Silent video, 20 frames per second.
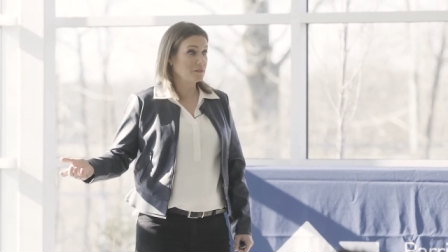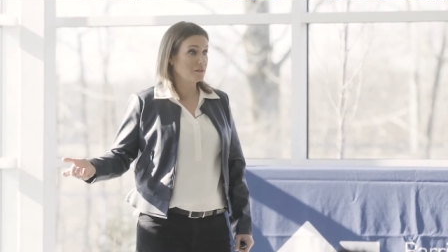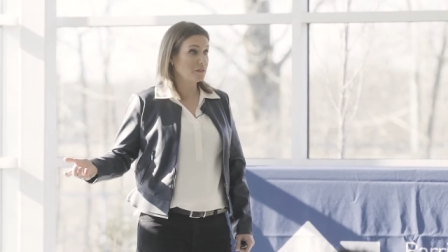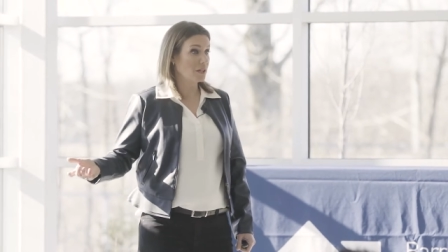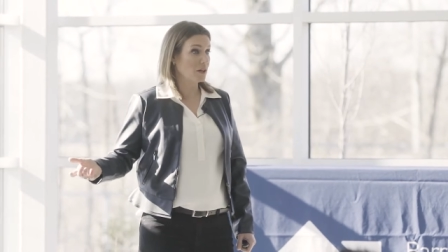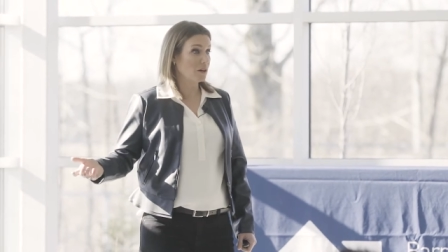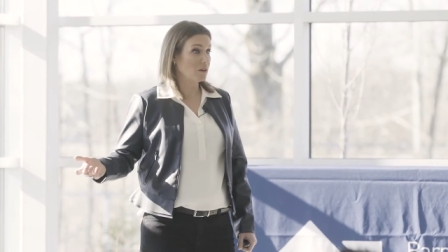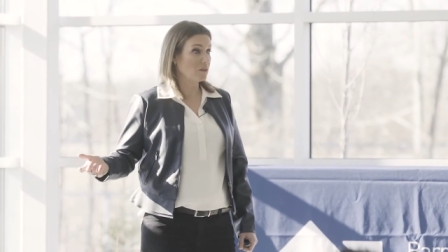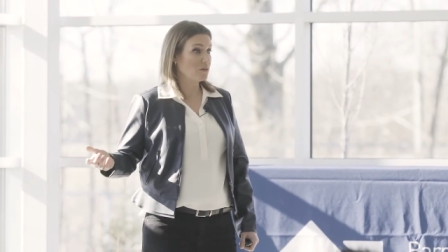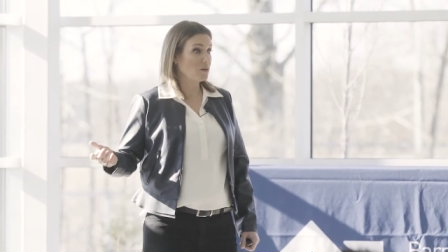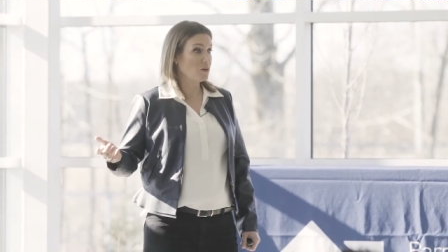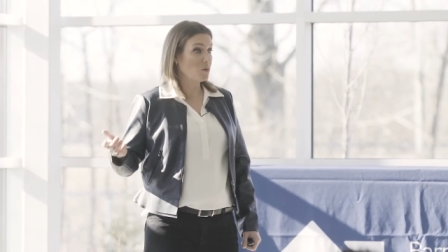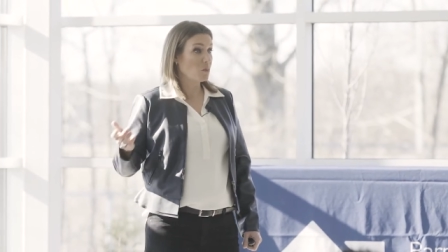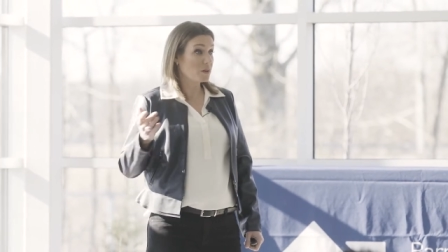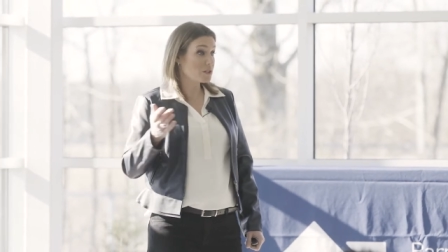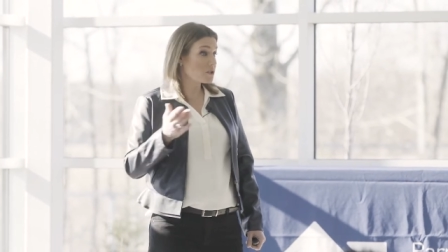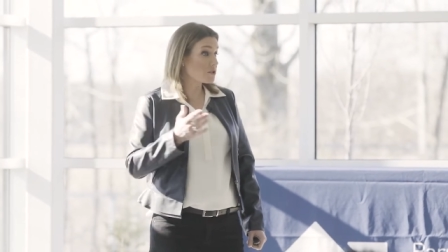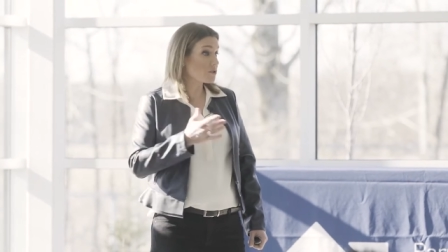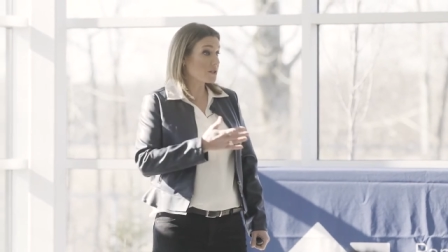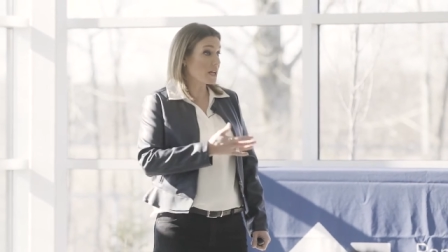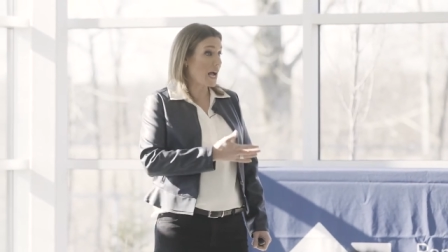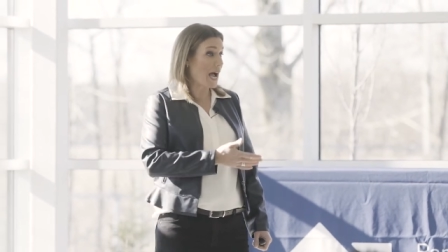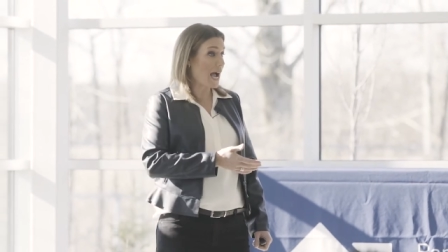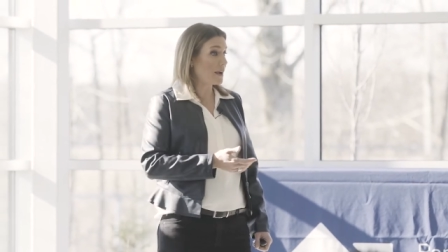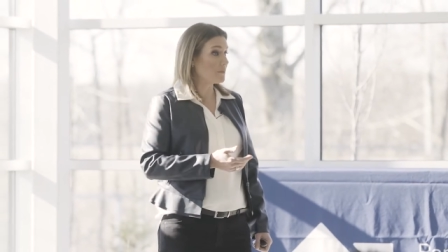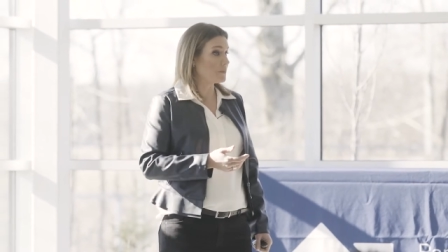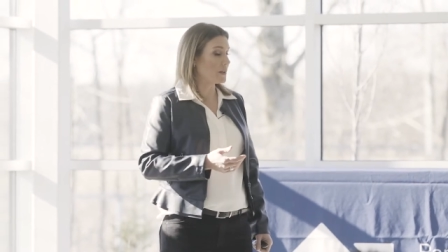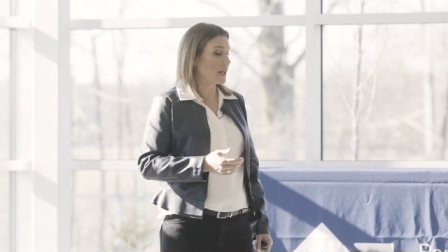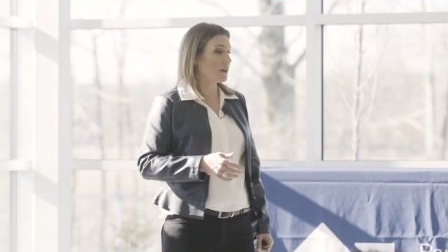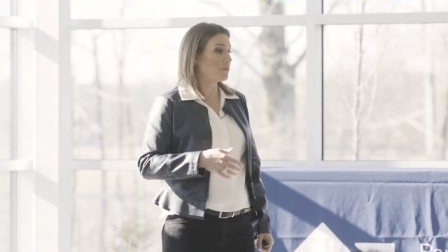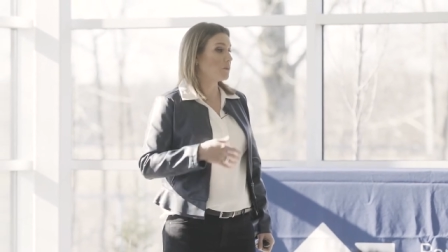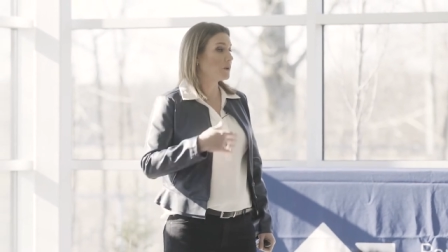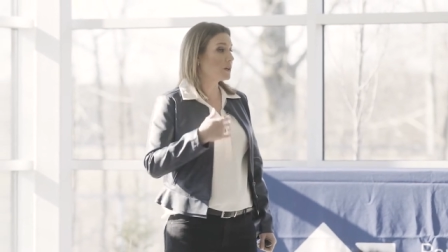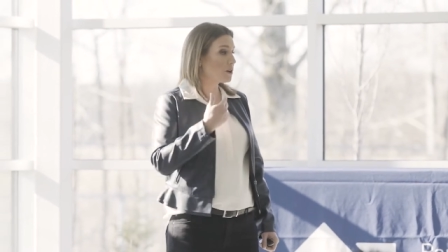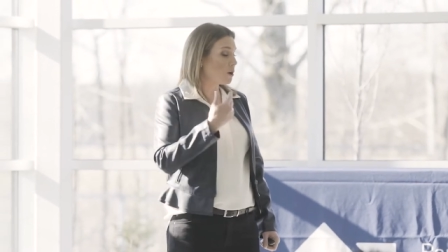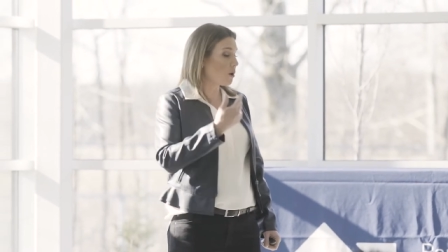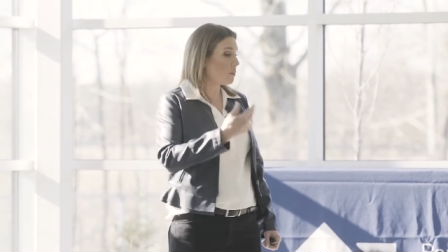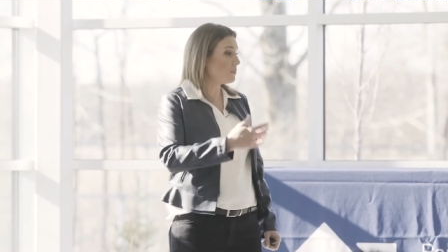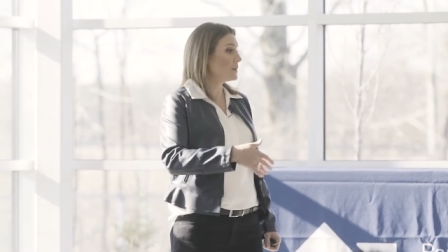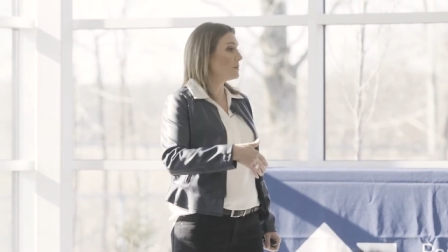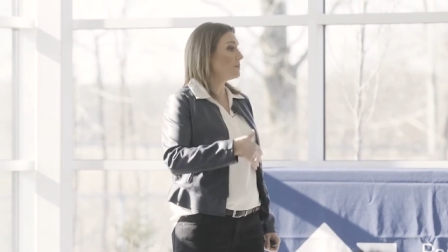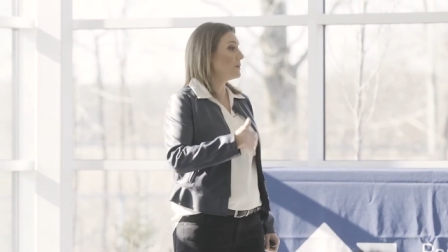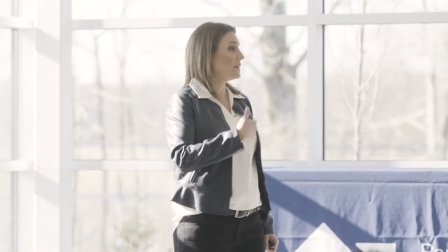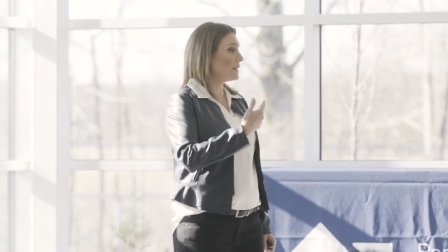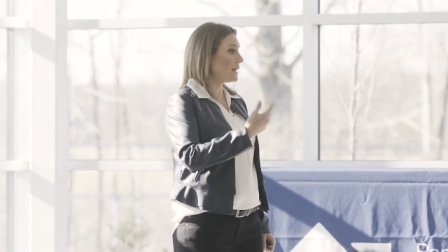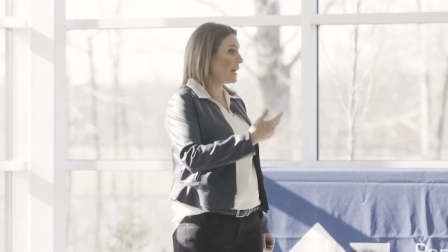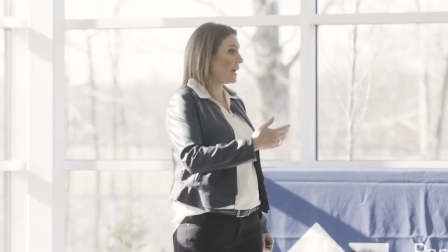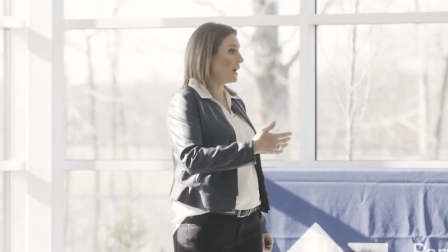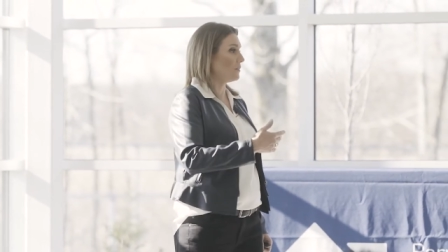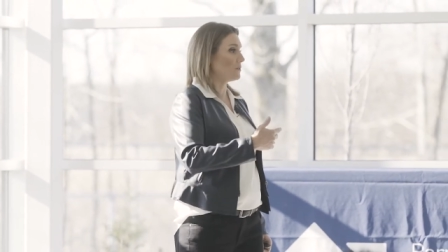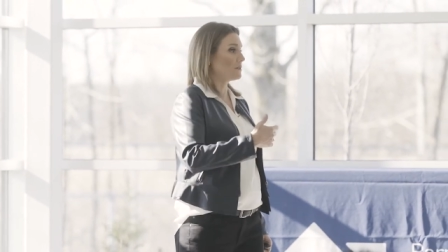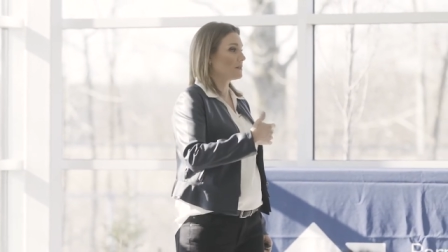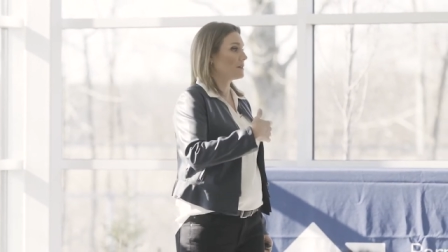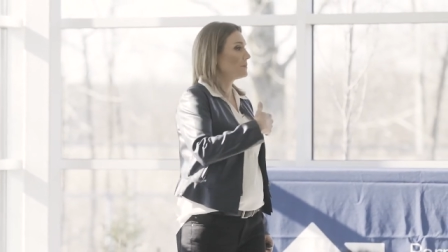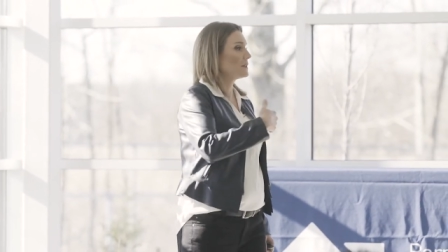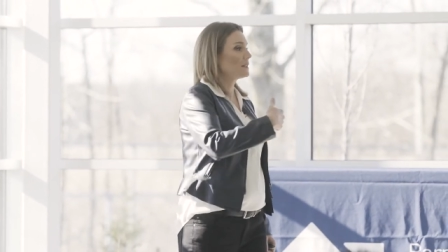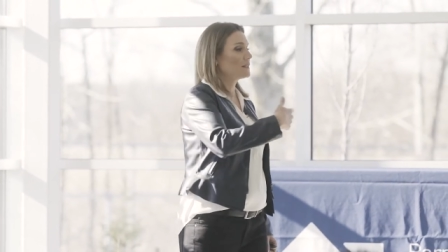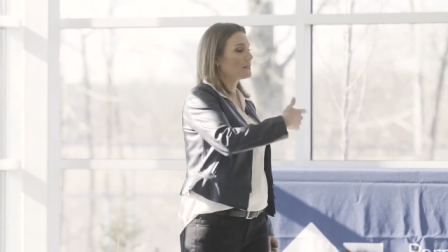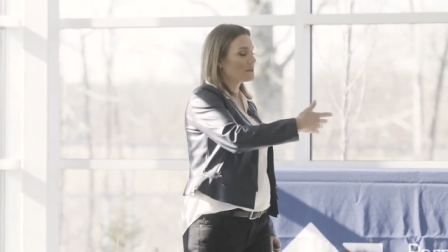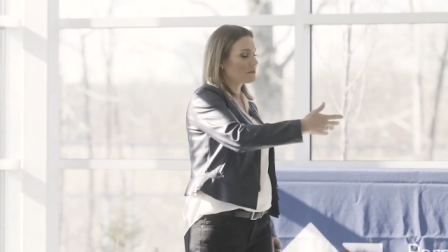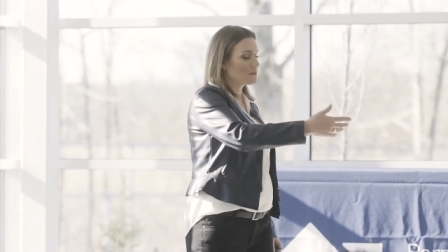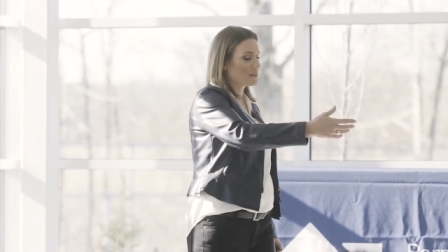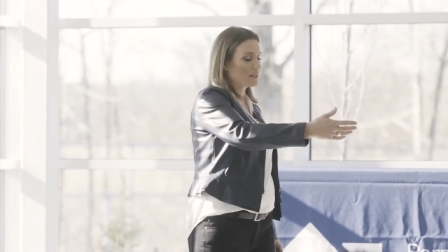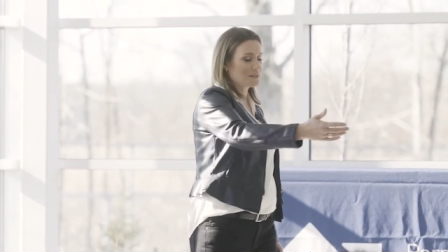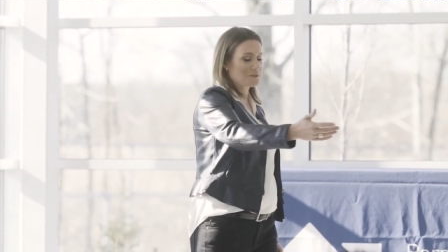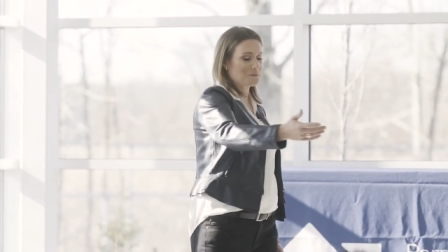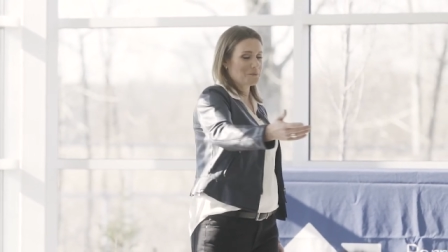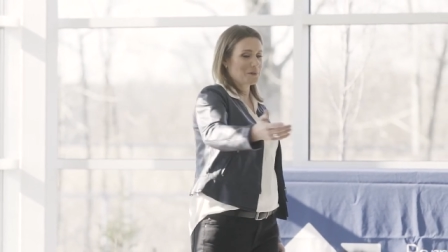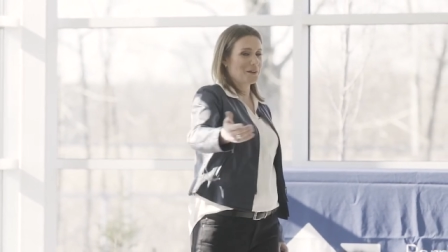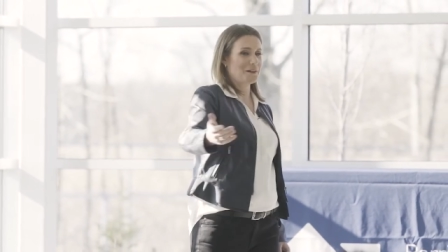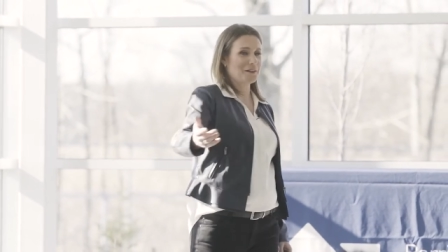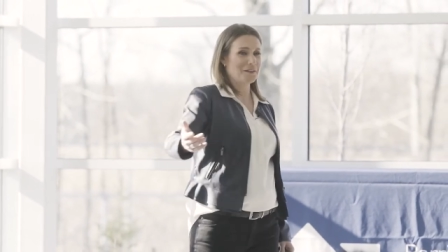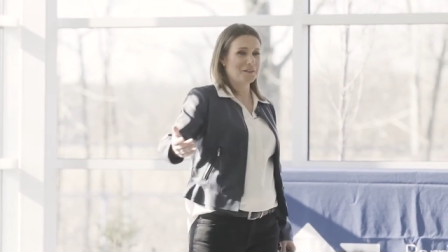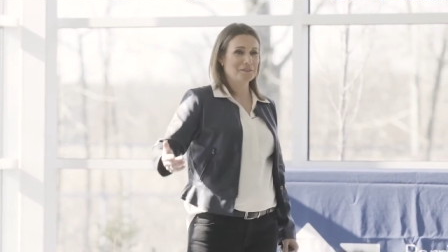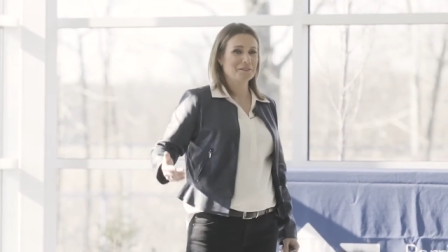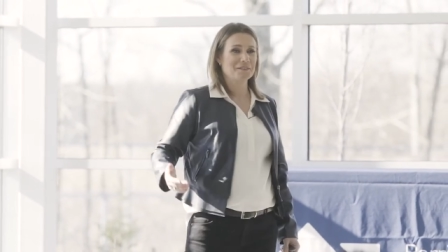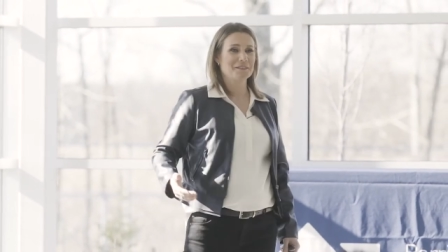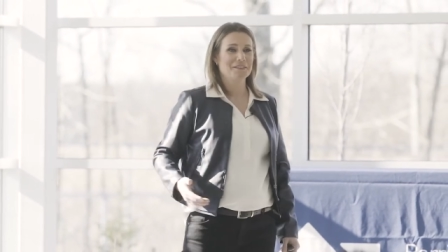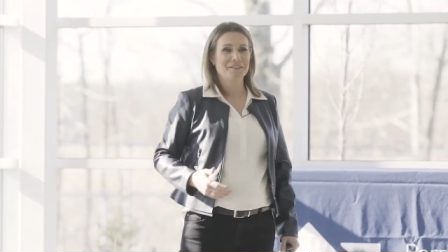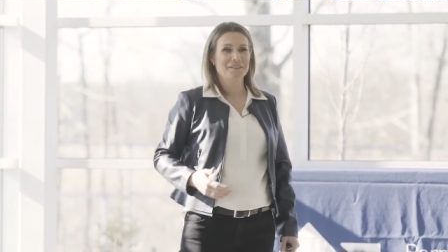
You know, what's your timeline? When are you hoping to be in the house? I mean, these are things we all